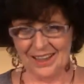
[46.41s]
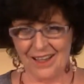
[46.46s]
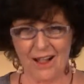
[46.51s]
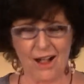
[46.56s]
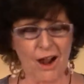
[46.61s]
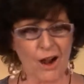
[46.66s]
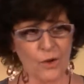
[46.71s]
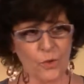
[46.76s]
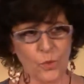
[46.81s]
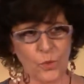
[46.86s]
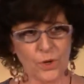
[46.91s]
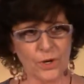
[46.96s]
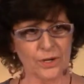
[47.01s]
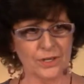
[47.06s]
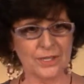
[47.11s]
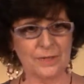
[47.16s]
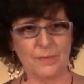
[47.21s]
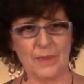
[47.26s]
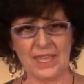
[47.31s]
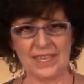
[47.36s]
Our
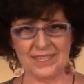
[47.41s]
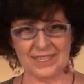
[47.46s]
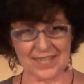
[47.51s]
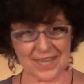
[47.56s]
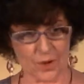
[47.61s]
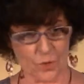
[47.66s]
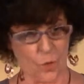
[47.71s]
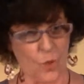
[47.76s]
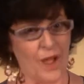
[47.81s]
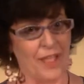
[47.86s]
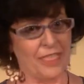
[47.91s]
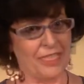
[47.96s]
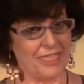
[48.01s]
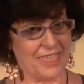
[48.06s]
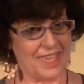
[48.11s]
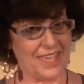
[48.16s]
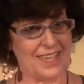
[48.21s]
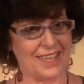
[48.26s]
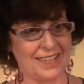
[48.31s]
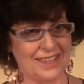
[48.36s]
words may say one
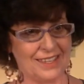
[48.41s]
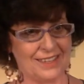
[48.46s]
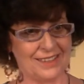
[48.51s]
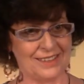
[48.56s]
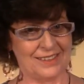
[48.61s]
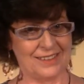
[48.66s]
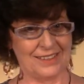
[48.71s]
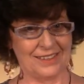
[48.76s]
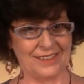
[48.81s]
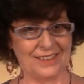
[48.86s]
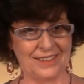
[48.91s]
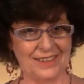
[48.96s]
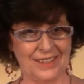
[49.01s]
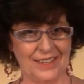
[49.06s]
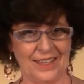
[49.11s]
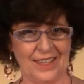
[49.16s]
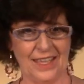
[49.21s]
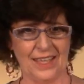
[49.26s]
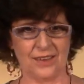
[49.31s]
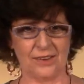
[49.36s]
thing,
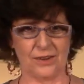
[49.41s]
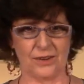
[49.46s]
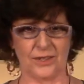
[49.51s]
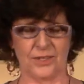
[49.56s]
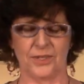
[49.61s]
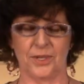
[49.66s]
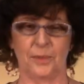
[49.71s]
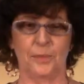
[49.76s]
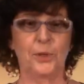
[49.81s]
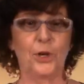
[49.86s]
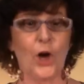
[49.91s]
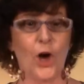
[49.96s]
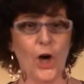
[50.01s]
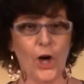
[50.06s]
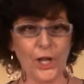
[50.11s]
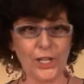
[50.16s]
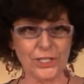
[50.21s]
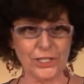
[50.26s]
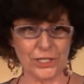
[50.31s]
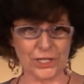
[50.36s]
and our
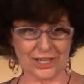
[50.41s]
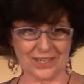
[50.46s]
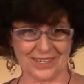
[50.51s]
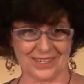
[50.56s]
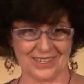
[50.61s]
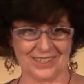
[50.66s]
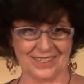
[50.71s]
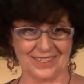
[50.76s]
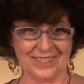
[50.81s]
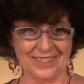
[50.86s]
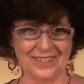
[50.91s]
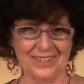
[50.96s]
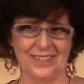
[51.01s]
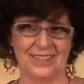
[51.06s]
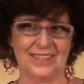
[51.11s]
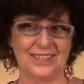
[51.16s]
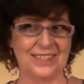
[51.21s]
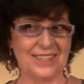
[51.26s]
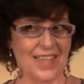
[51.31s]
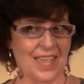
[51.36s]
subconscious
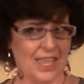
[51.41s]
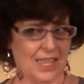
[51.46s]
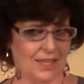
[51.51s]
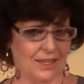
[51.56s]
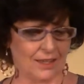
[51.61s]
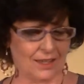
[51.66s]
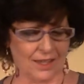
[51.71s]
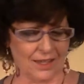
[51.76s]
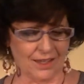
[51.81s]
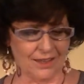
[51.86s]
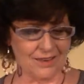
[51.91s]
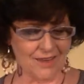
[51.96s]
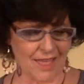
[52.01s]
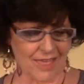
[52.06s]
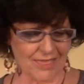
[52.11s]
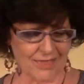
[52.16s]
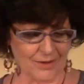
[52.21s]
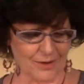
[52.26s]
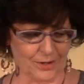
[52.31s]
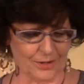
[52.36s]
saying
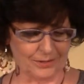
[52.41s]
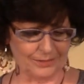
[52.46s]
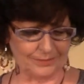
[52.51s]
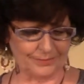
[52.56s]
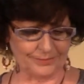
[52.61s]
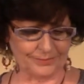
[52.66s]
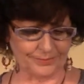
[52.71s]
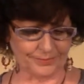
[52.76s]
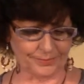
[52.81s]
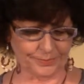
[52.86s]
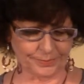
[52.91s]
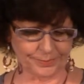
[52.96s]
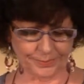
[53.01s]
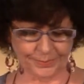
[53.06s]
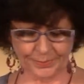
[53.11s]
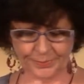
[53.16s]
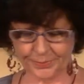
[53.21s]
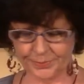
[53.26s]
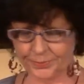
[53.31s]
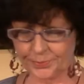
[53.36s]
another.
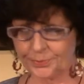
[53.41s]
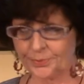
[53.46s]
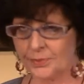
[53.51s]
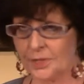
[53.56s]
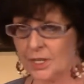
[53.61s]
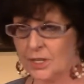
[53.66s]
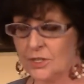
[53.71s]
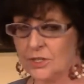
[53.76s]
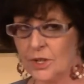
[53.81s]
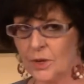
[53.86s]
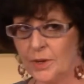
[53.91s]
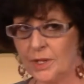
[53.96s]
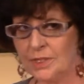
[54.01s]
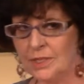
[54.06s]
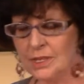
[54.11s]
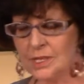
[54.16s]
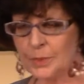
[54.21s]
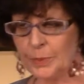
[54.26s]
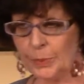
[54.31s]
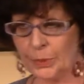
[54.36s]
So in
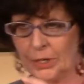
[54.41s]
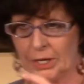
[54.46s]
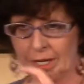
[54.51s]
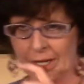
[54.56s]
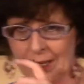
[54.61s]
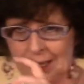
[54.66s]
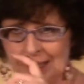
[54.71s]
this book,